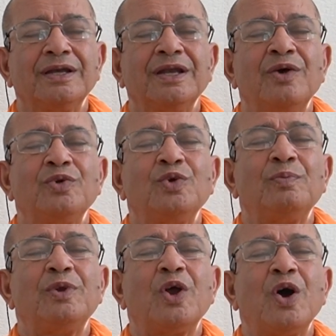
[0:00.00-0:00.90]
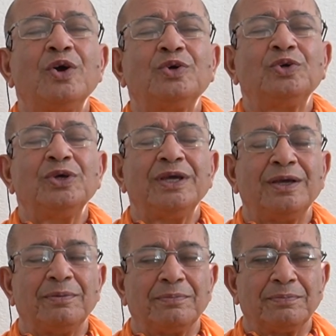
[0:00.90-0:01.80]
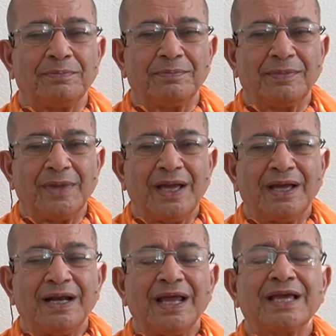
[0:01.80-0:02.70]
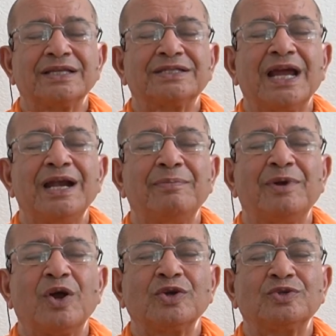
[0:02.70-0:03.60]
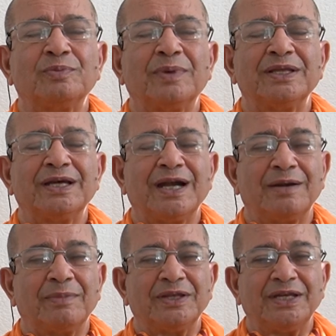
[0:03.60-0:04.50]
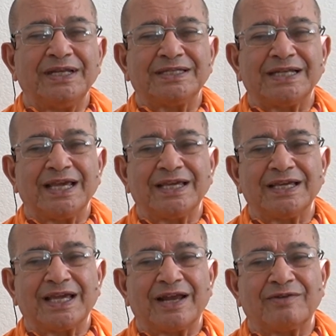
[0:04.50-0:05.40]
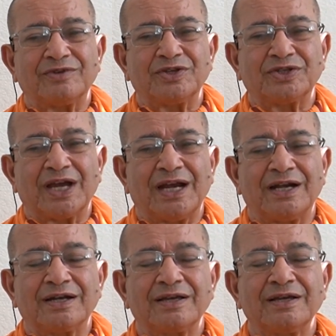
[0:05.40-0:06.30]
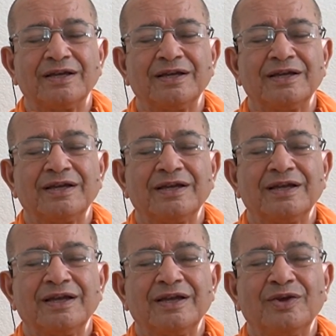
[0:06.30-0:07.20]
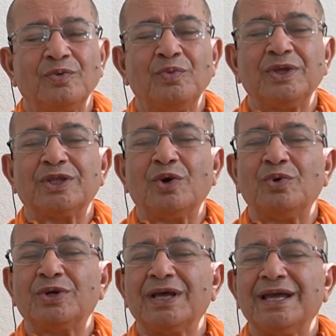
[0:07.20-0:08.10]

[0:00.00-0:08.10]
Now you belong to Him. Like a child belongs to mother and mother is taking care of the child without